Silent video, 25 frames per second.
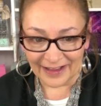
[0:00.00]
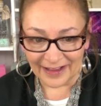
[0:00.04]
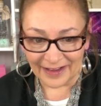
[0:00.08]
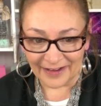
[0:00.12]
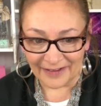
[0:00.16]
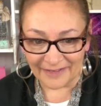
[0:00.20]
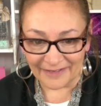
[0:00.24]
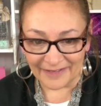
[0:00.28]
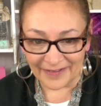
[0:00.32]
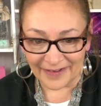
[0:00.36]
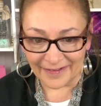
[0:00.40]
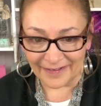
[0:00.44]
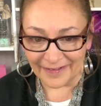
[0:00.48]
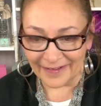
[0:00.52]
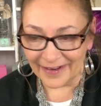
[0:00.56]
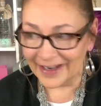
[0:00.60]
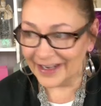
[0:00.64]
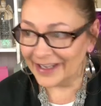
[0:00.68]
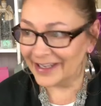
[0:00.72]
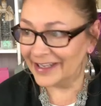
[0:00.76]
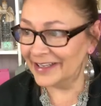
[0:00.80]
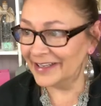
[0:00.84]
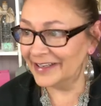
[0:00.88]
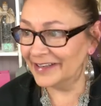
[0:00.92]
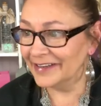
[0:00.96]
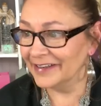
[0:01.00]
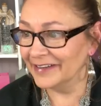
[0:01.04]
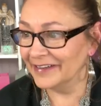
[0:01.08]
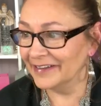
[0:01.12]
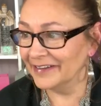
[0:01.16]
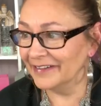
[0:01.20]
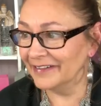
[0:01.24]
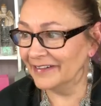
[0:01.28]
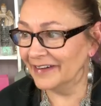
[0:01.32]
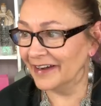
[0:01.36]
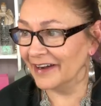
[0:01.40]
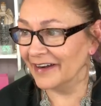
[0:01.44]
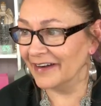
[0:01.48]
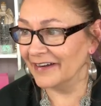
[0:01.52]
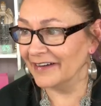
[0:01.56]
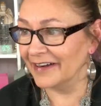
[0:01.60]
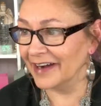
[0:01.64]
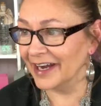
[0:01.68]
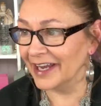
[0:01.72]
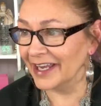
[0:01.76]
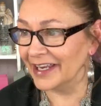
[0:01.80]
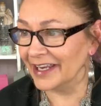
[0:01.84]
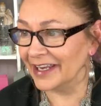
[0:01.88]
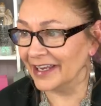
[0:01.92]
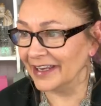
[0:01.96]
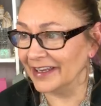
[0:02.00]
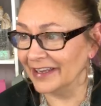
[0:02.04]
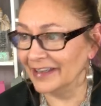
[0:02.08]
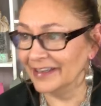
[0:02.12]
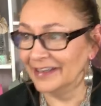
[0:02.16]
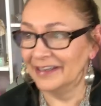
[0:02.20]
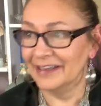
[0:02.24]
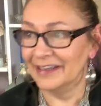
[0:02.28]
How are you? Alrighty.